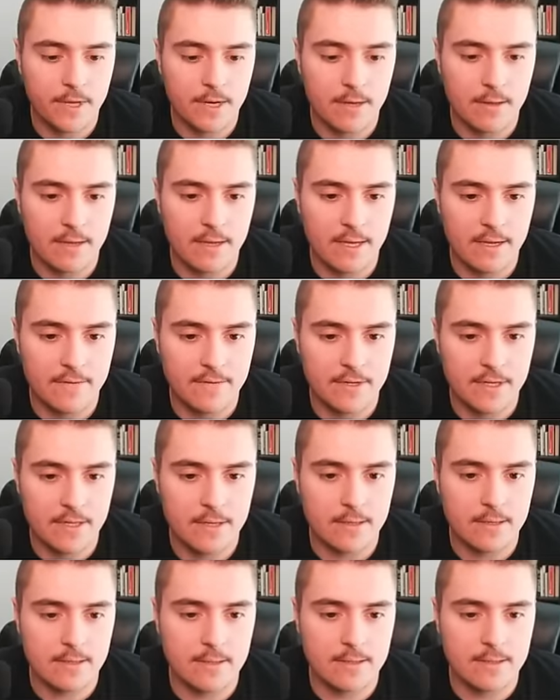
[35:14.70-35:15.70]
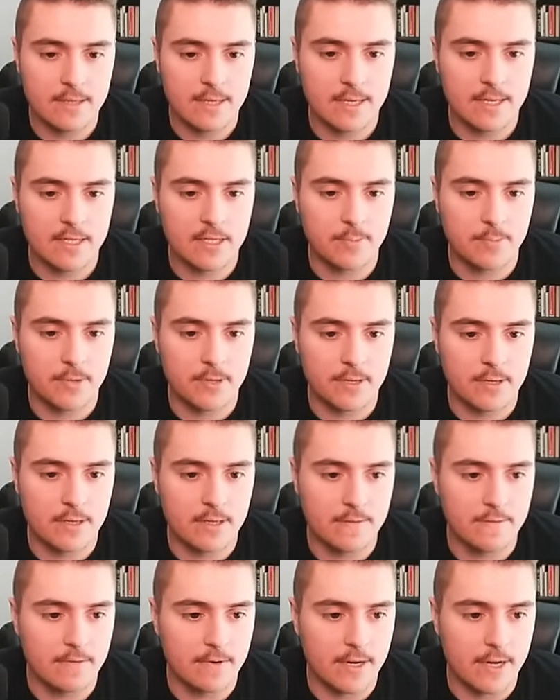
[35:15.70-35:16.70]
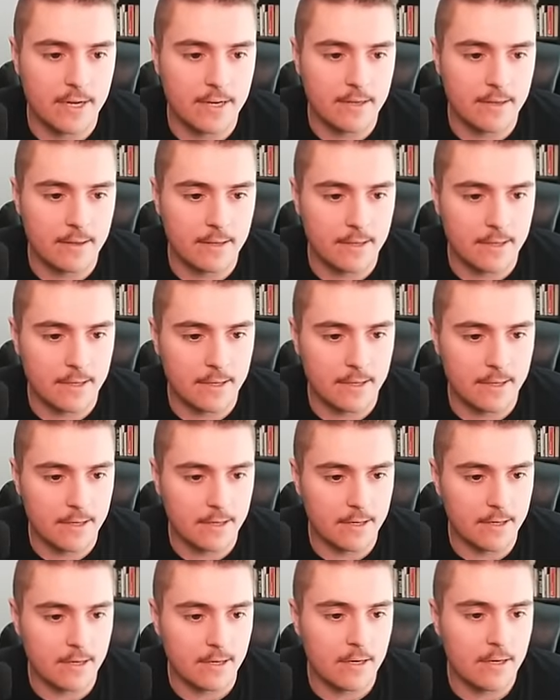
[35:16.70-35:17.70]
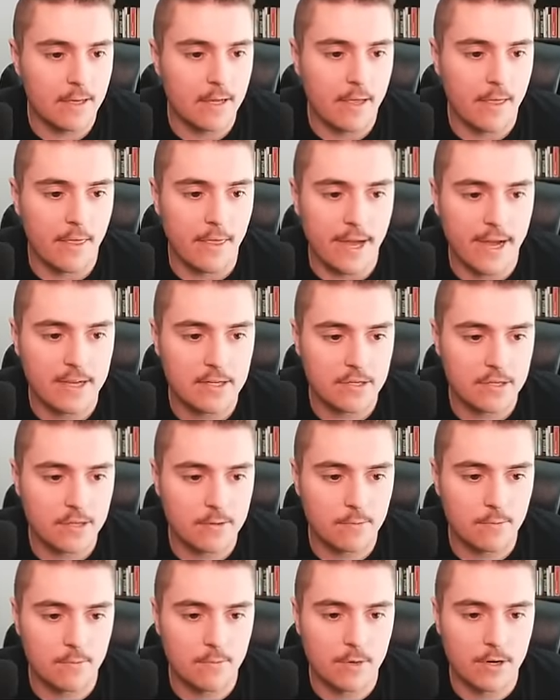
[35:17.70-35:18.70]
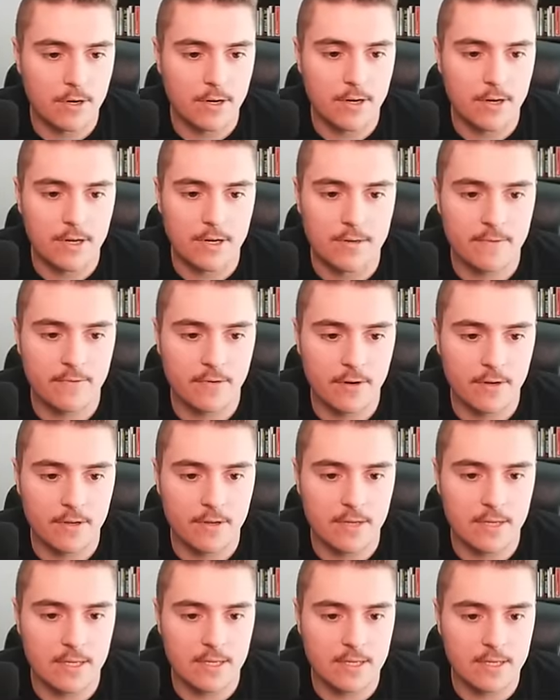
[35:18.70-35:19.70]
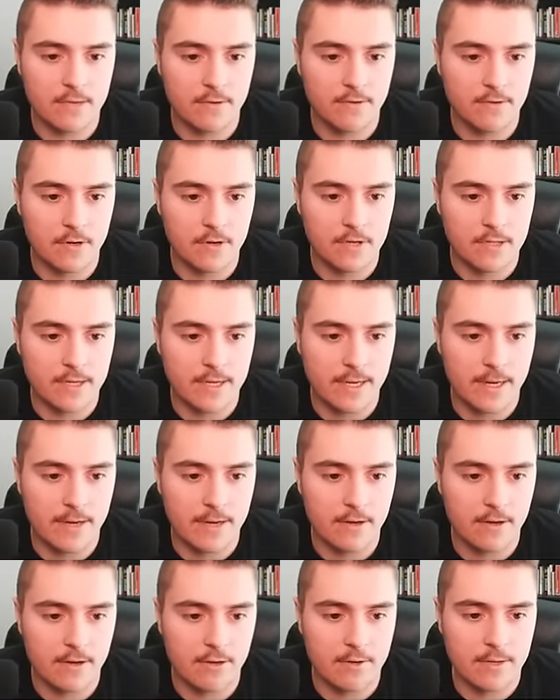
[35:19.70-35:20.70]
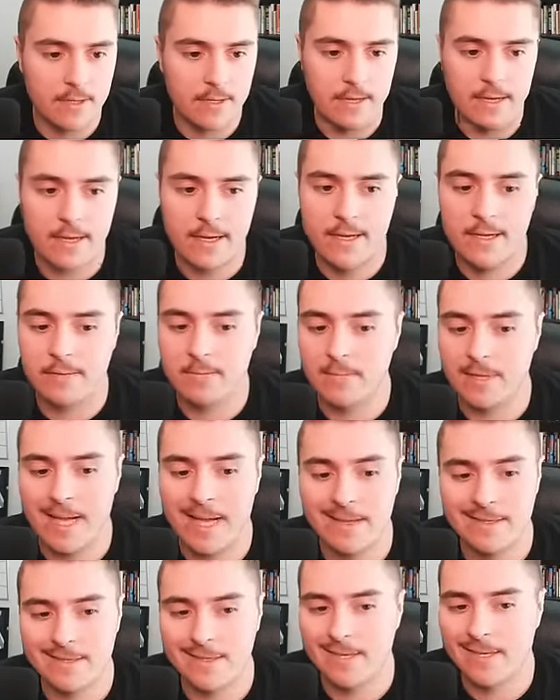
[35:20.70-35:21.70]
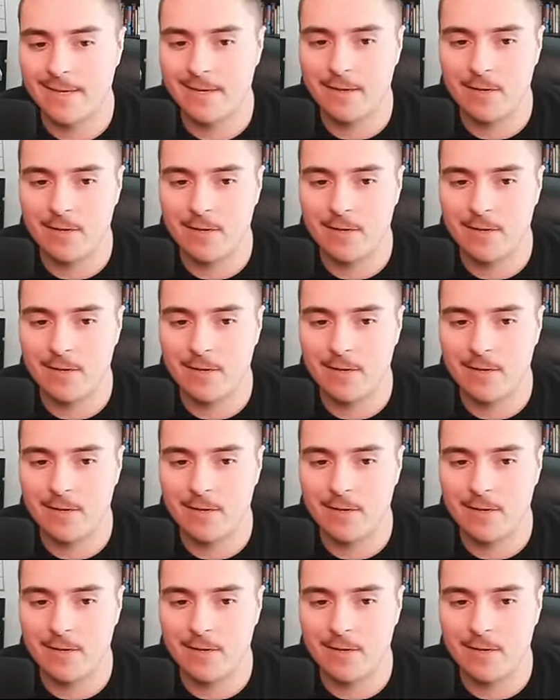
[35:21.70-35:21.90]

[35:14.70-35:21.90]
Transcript: and 11. Desperate need for anything here. That should work for at least the first down and last second